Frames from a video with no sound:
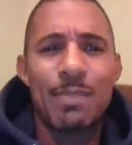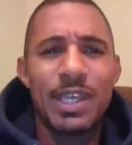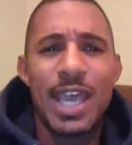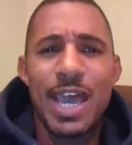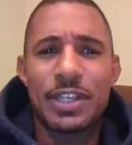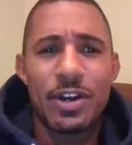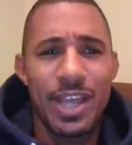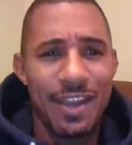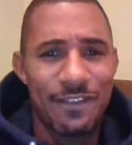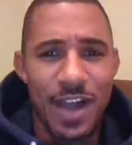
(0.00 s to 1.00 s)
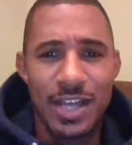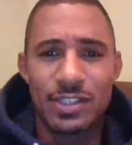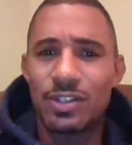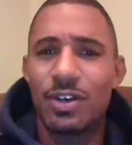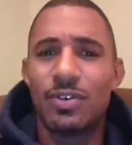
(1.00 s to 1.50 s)
I mean, he had 38
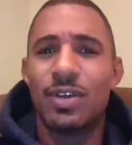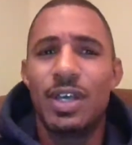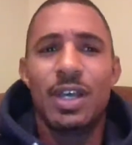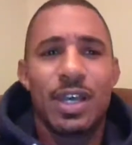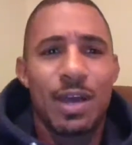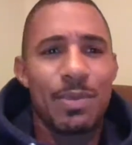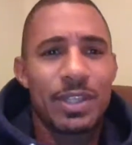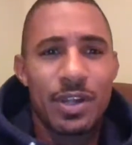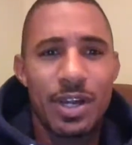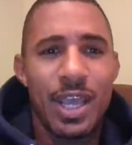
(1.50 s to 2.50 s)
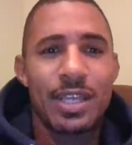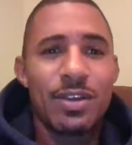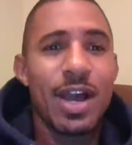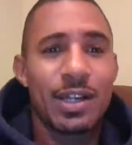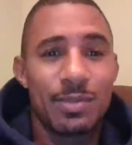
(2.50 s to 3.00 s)
fights. 38.
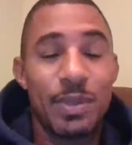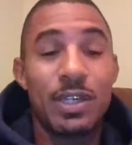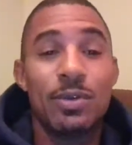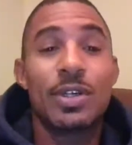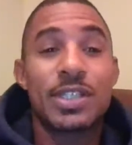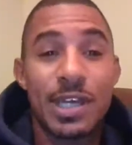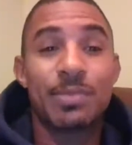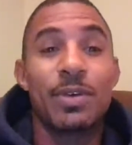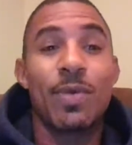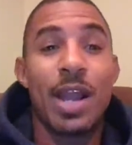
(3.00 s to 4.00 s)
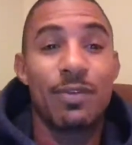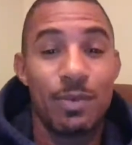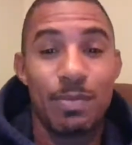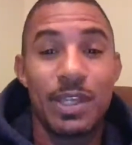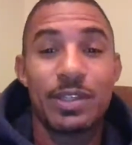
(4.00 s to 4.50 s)
You got to be doing something right if
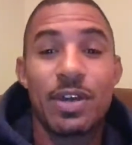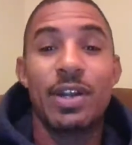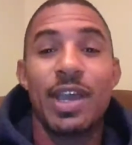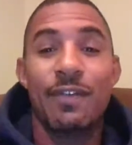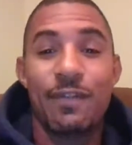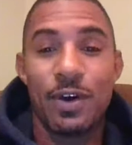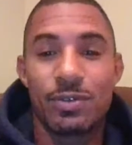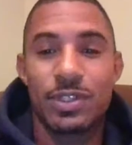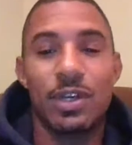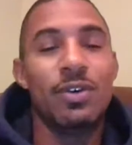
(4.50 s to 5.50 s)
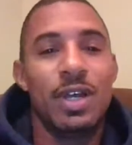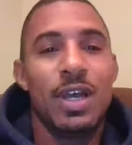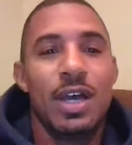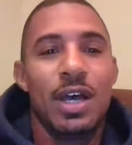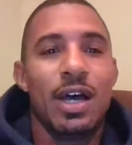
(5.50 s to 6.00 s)
you beat 38 folks. So,
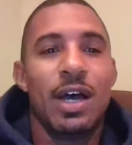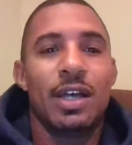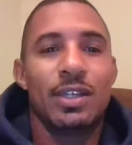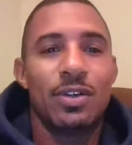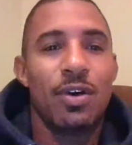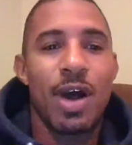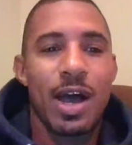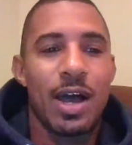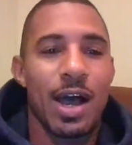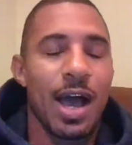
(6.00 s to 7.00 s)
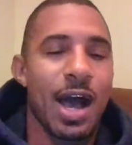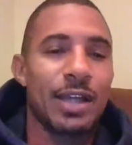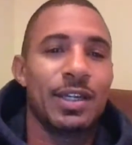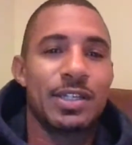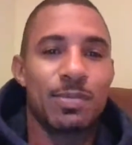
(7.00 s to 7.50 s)
I
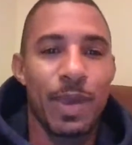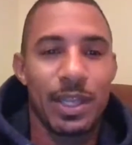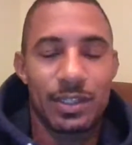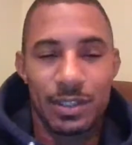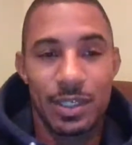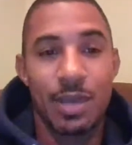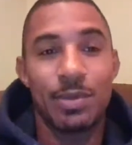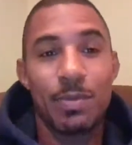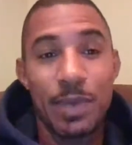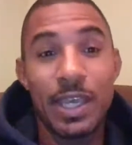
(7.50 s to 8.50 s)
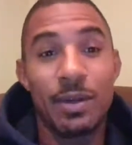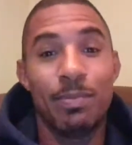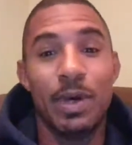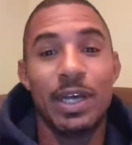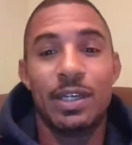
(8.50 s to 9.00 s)
didn't expect him to beat
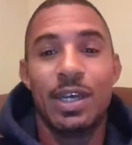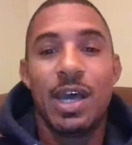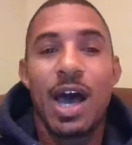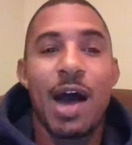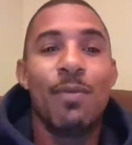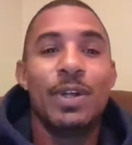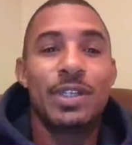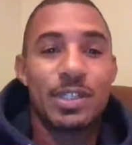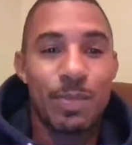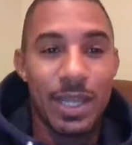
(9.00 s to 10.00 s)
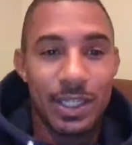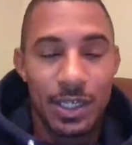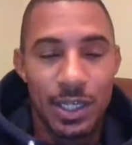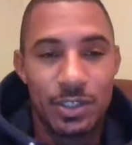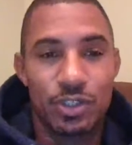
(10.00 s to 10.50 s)
him, but I wasn't expecting
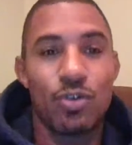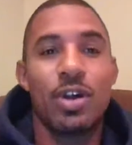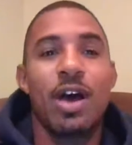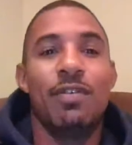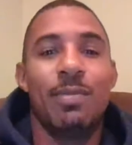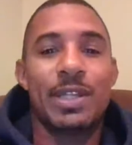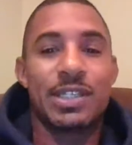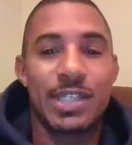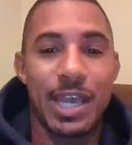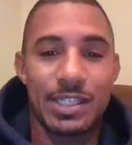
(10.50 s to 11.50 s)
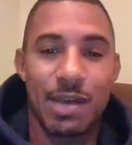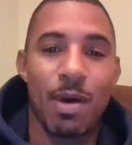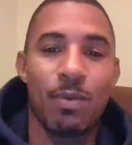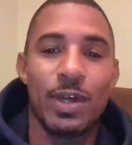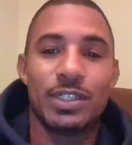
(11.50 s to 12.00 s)
nothing short of him. At the same time,
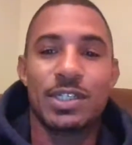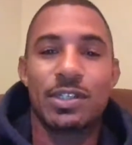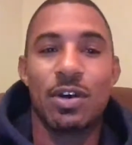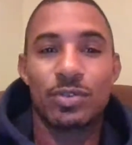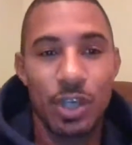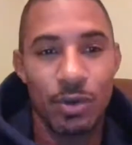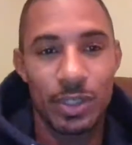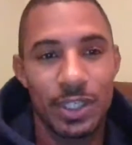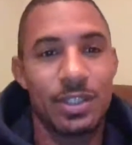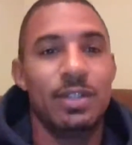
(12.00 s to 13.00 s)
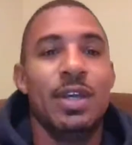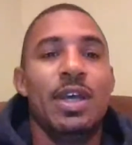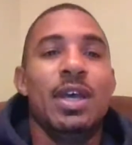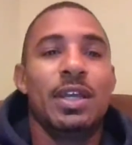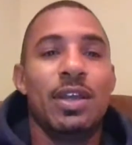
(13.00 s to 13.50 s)
I wasn't just gonna totally
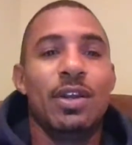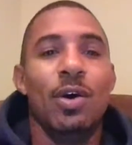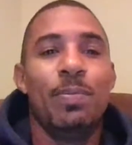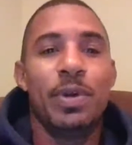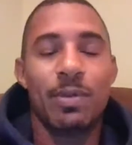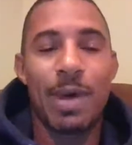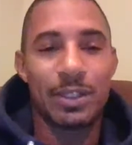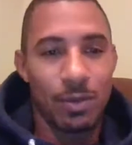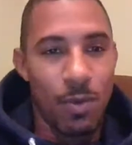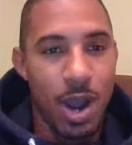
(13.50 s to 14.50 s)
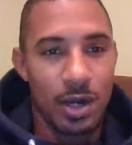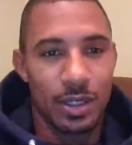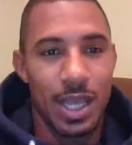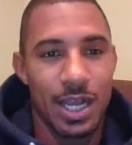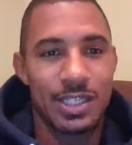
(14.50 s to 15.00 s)
put them out the
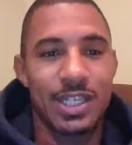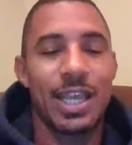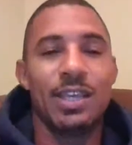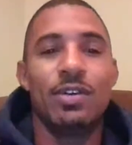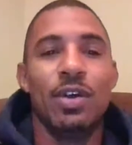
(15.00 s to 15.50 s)
water. Like I say,